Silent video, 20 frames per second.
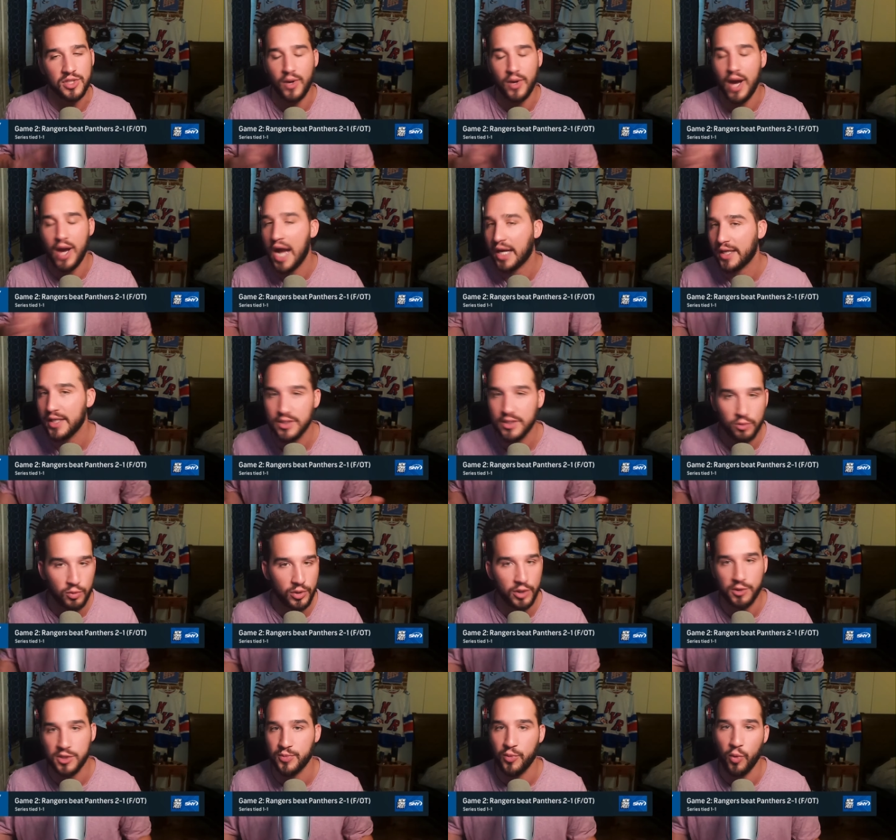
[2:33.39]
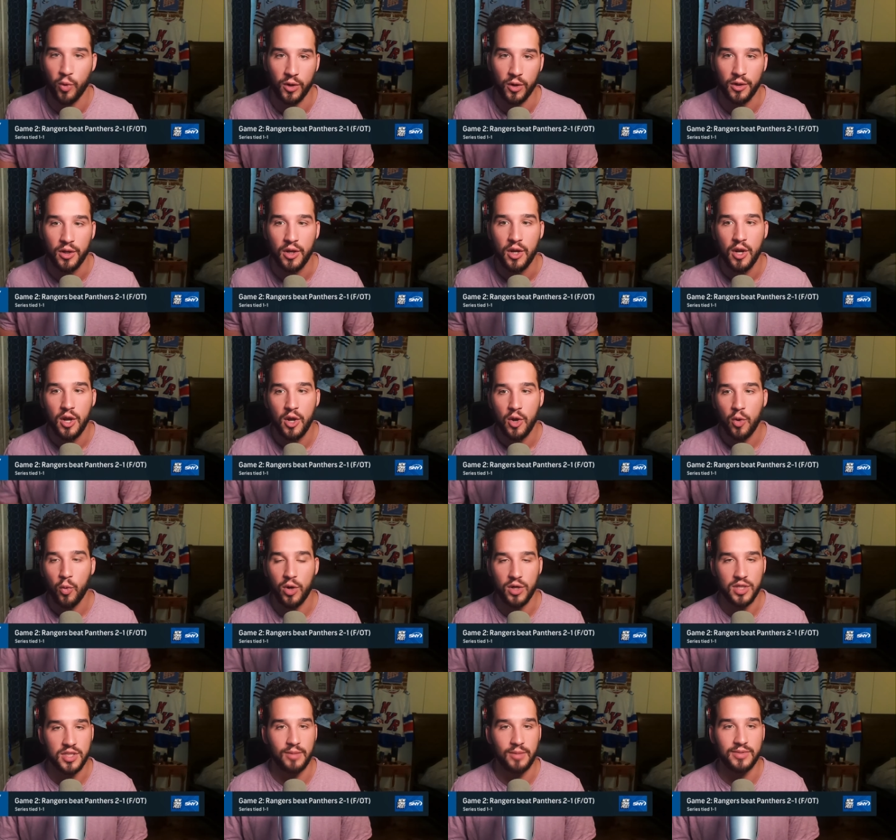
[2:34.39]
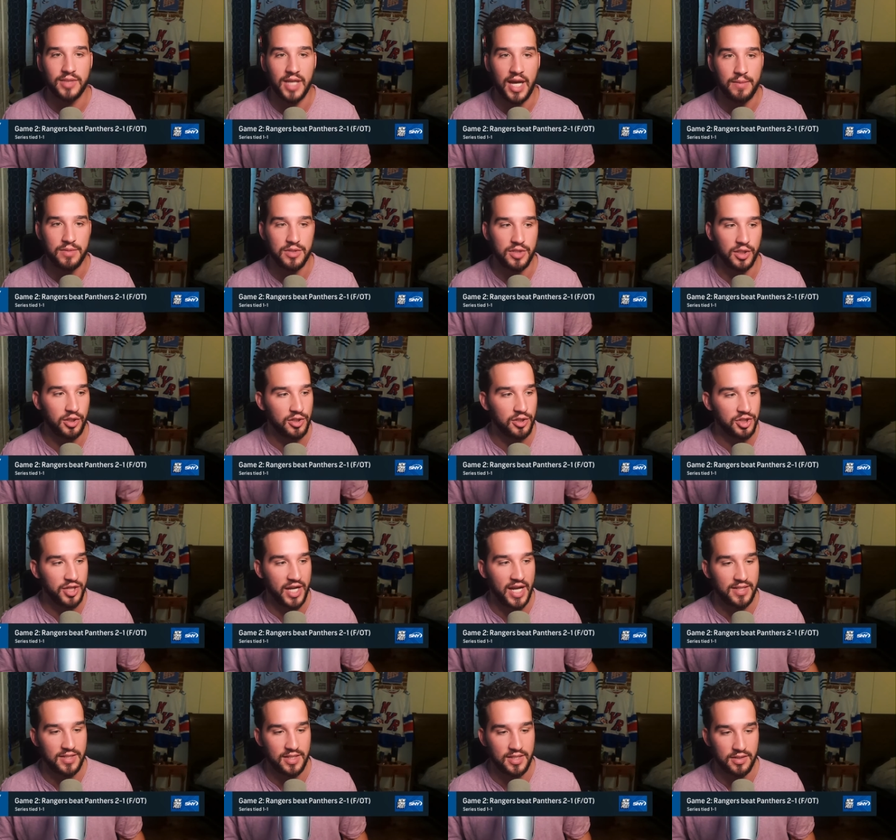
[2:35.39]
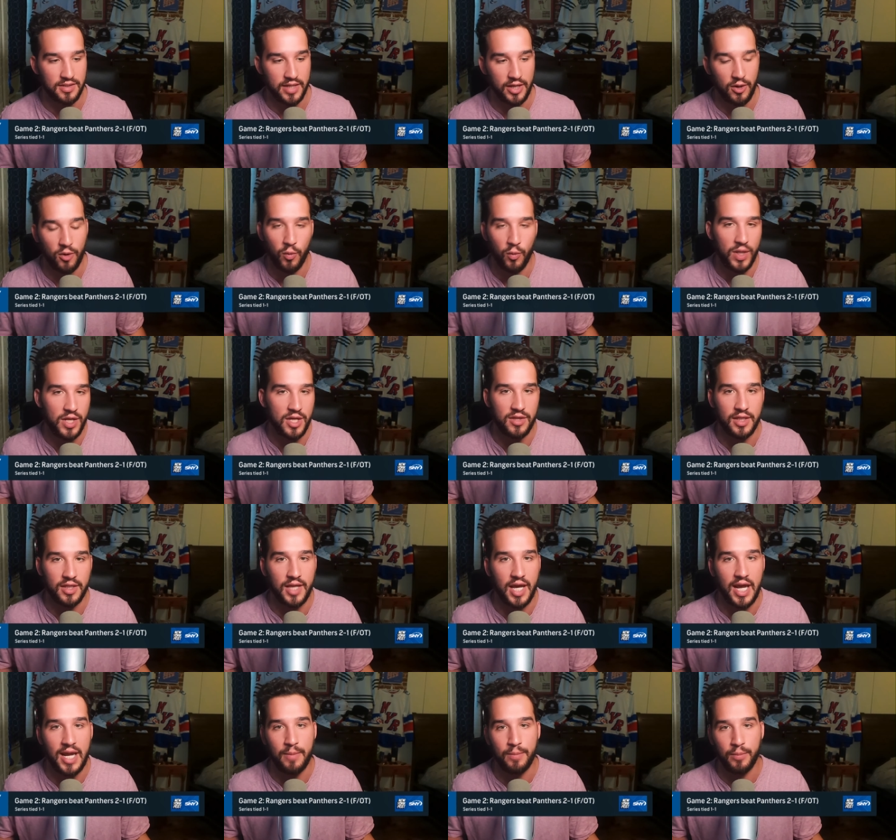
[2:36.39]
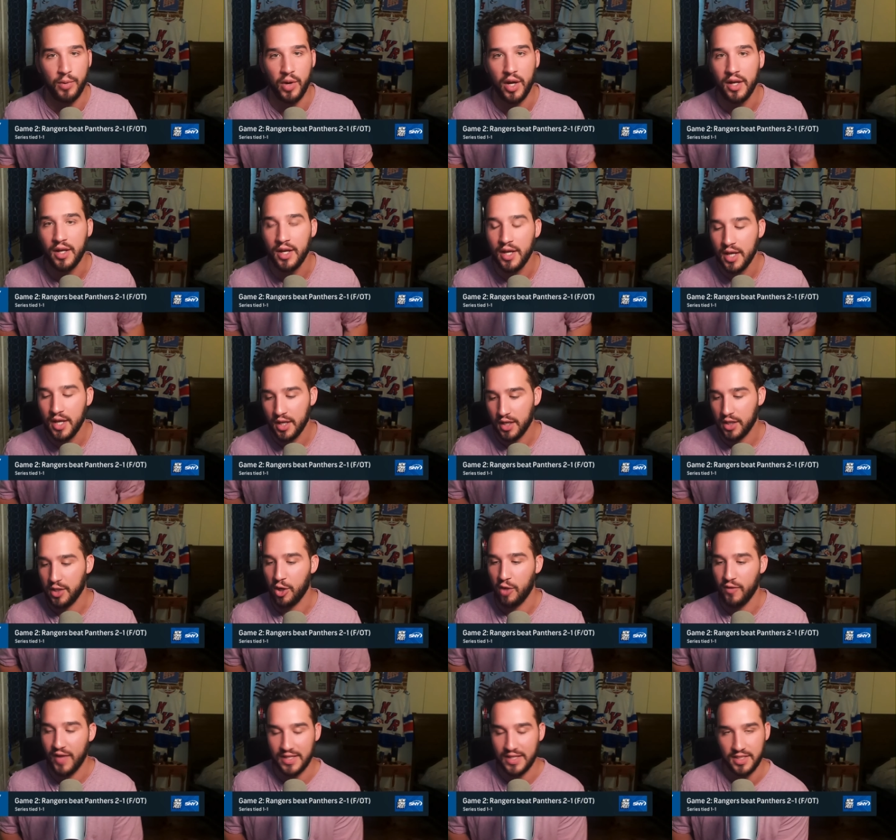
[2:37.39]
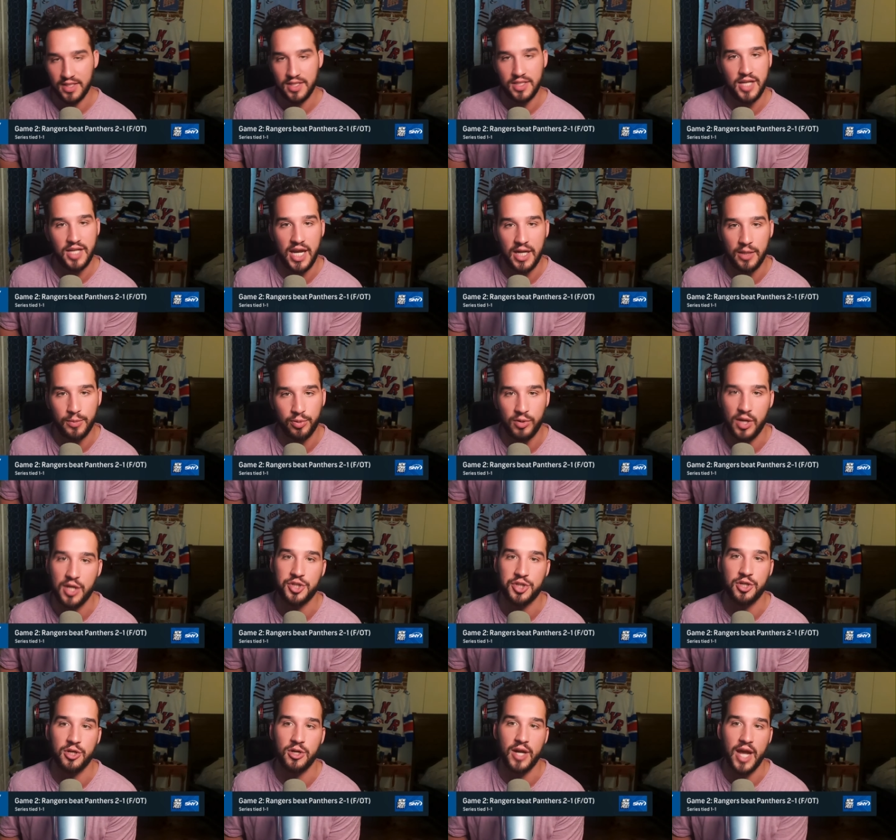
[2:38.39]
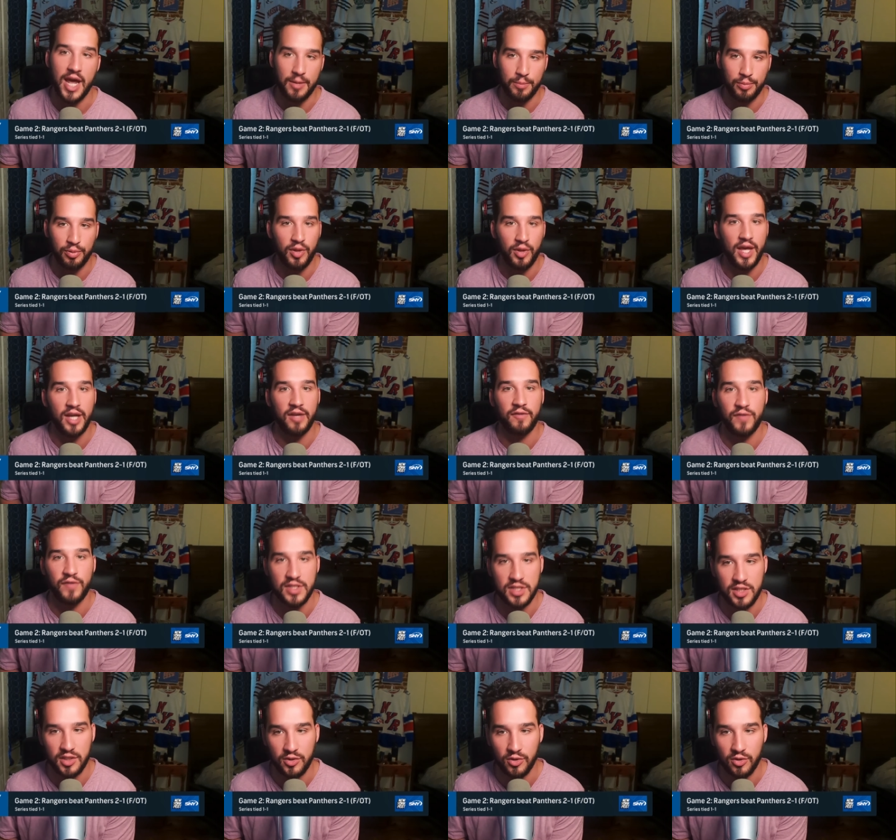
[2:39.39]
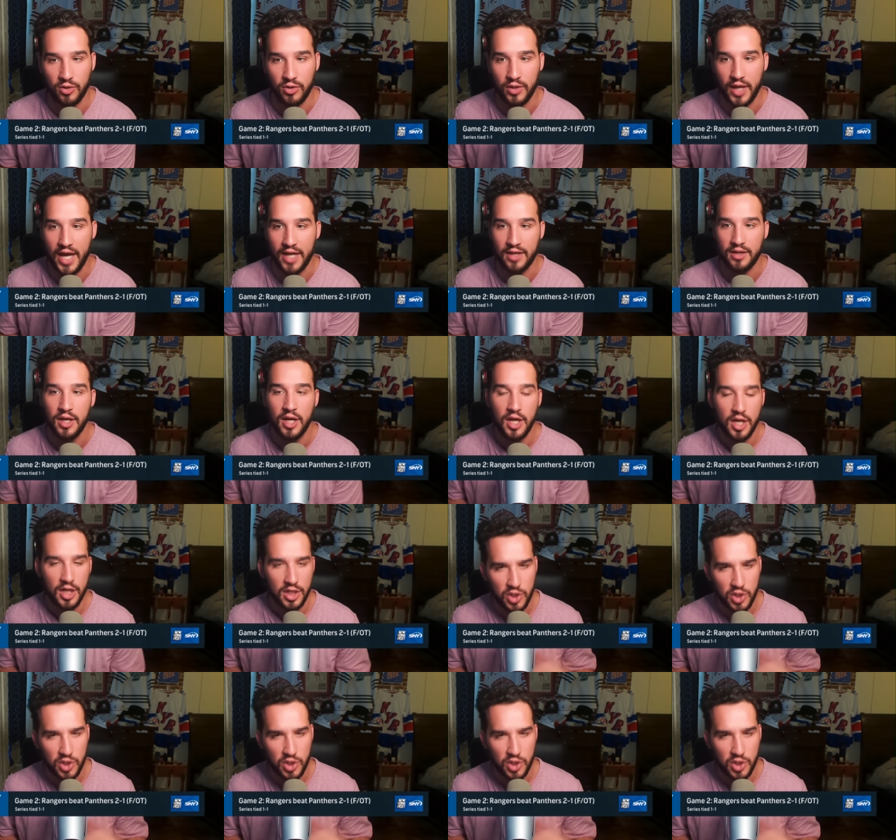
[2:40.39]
So hockey's a weird sport where sometimes the good chances they don't win you the game, but you know, that sustained pressure and playing physical and